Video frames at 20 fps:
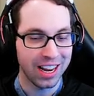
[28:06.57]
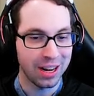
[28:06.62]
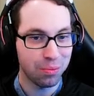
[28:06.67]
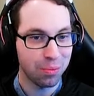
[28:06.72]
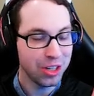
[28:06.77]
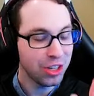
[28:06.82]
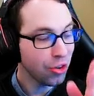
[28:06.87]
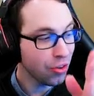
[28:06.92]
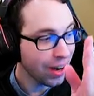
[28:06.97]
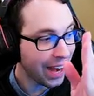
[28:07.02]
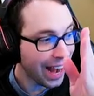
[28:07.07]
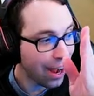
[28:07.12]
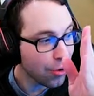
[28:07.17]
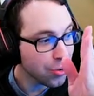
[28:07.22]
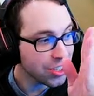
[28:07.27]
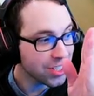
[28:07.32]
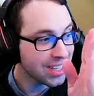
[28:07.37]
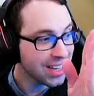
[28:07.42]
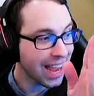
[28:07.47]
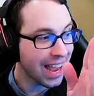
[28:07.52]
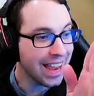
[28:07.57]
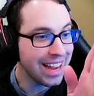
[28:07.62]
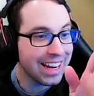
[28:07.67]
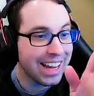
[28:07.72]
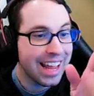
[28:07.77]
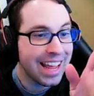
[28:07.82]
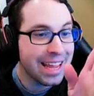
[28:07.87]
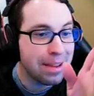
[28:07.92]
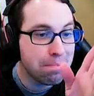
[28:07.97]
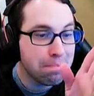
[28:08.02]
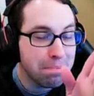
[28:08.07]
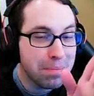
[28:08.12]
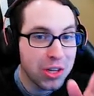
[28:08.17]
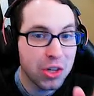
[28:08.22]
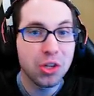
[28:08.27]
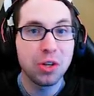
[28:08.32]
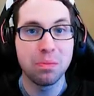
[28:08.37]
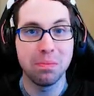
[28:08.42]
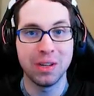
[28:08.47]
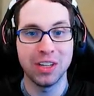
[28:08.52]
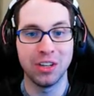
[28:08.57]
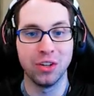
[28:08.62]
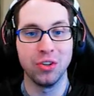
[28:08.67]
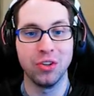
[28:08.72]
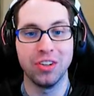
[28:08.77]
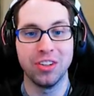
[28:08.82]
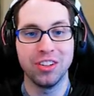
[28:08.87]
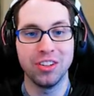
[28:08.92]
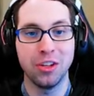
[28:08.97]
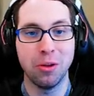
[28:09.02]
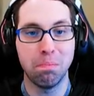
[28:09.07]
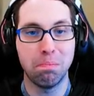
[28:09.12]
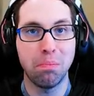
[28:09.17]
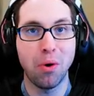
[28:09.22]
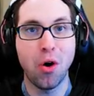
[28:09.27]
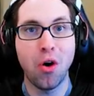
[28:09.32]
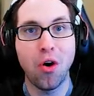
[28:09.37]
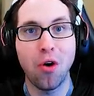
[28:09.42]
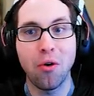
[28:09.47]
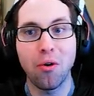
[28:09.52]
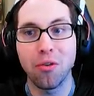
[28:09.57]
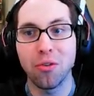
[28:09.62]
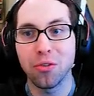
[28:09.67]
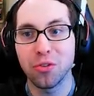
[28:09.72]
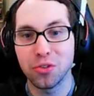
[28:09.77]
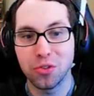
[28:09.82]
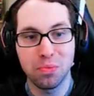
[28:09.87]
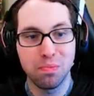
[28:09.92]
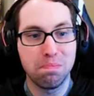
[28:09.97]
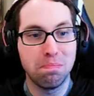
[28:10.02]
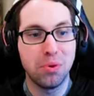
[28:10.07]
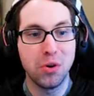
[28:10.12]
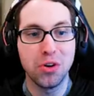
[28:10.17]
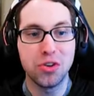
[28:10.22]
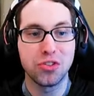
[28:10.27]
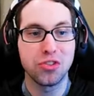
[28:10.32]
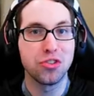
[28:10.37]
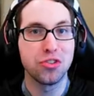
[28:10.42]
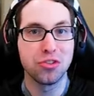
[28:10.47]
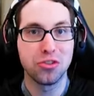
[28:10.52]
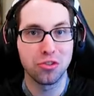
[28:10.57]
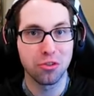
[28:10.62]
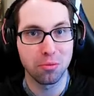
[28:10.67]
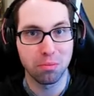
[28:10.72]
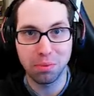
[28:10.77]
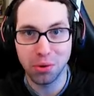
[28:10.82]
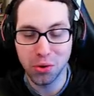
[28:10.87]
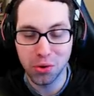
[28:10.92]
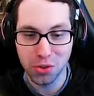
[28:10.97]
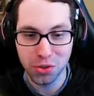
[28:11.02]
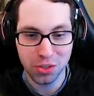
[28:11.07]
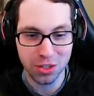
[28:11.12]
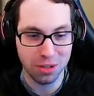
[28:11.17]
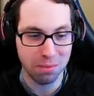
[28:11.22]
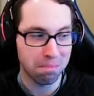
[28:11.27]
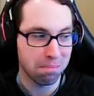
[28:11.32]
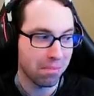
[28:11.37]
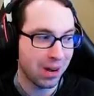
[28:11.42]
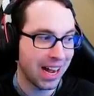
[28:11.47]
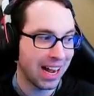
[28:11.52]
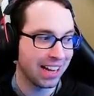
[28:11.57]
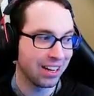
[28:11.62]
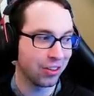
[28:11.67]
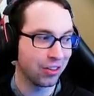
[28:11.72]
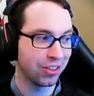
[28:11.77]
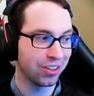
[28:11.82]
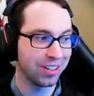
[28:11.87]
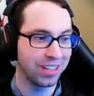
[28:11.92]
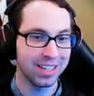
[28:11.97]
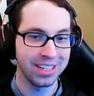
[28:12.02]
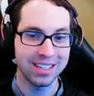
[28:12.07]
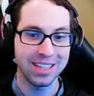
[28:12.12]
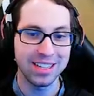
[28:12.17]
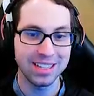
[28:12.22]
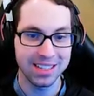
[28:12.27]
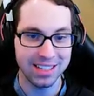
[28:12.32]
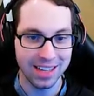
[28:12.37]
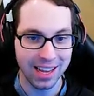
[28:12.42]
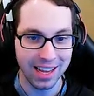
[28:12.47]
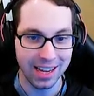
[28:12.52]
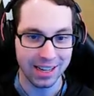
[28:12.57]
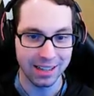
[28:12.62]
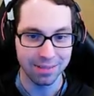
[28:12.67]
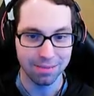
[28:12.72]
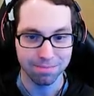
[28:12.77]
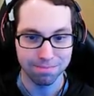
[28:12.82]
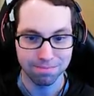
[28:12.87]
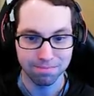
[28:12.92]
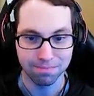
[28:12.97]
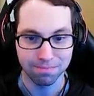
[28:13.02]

And when you're outside a millimeter, the ball pushes or pulls a mile. It's insane. 15th.